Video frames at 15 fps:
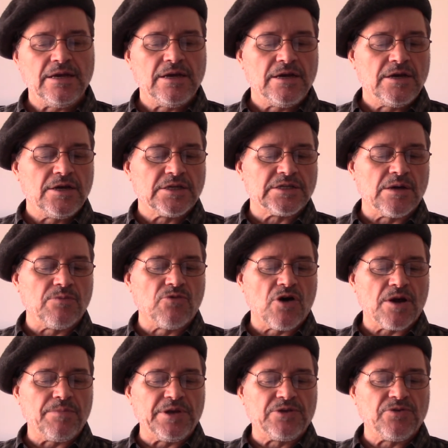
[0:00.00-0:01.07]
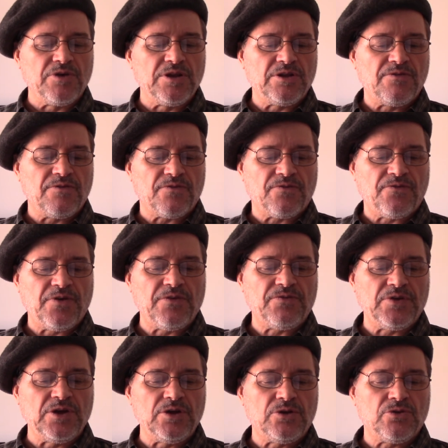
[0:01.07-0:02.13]
somewhere between
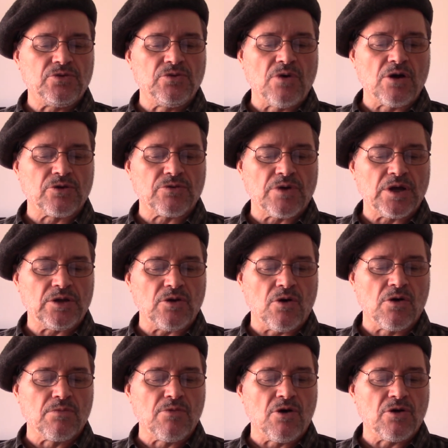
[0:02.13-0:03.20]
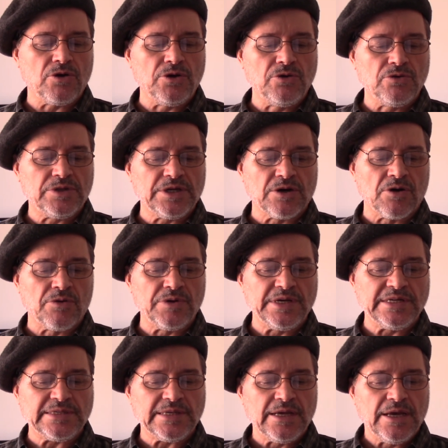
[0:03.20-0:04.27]
50 to 100 or more new
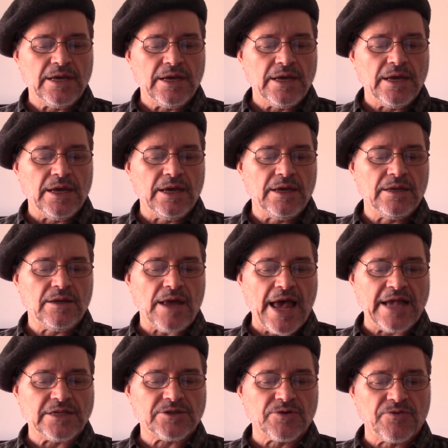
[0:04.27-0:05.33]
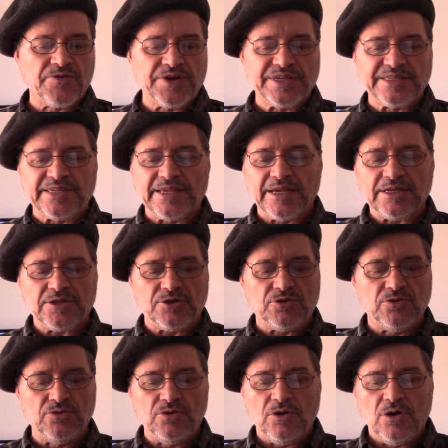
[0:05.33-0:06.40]
theories in astrophysics
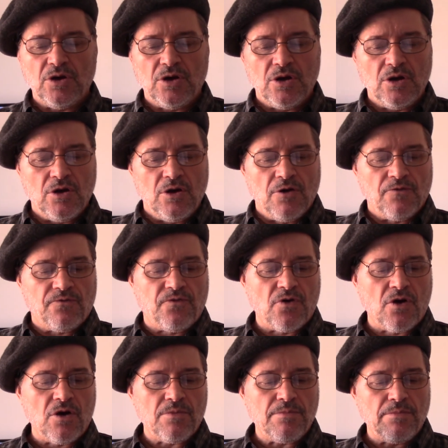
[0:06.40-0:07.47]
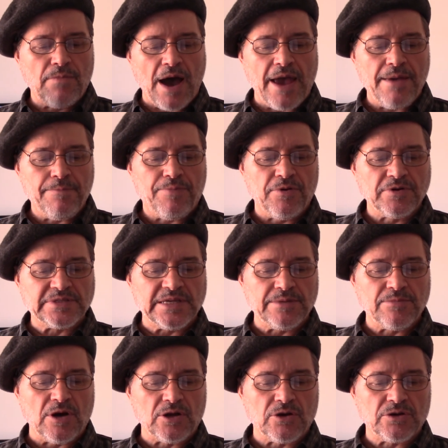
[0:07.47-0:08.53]
to form my imposing
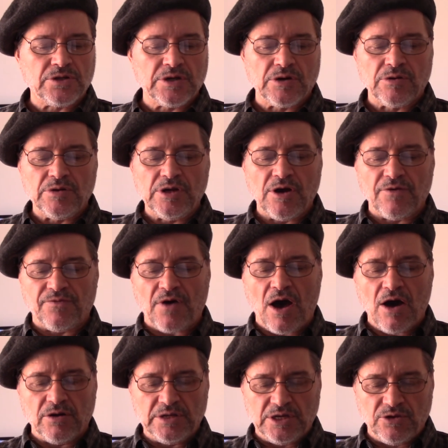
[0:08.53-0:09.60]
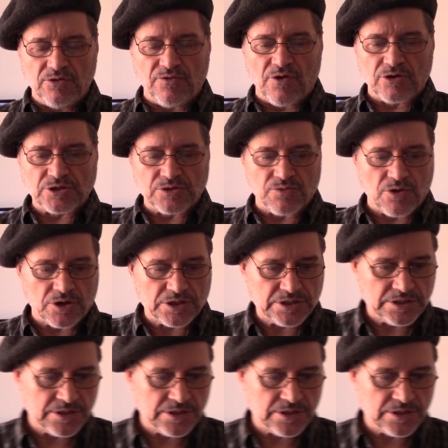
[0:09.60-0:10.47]
mother theory of how the universe works.